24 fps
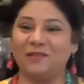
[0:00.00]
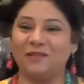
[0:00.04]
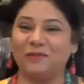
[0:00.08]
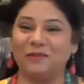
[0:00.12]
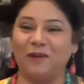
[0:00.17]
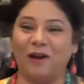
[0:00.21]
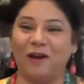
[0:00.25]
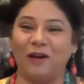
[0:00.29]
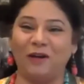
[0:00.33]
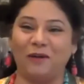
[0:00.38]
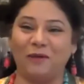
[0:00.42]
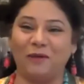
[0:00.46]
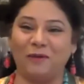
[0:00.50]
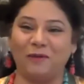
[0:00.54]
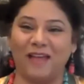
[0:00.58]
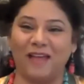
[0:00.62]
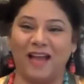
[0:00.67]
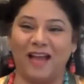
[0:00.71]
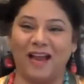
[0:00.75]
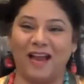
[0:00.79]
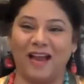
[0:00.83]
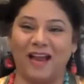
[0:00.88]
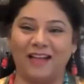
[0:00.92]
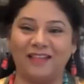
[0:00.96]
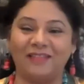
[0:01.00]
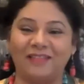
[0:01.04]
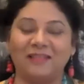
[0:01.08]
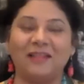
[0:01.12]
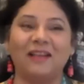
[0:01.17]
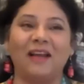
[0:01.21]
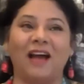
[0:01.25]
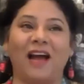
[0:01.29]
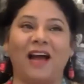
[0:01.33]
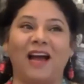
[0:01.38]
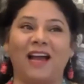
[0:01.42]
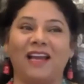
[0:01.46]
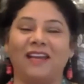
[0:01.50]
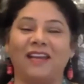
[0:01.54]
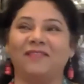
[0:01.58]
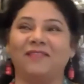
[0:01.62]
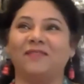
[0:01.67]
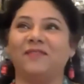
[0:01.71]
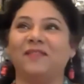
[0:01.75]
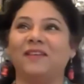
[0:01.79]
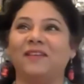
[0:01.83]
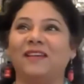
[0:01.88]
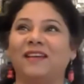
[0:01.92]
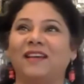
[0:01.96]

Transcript: We can't do that. I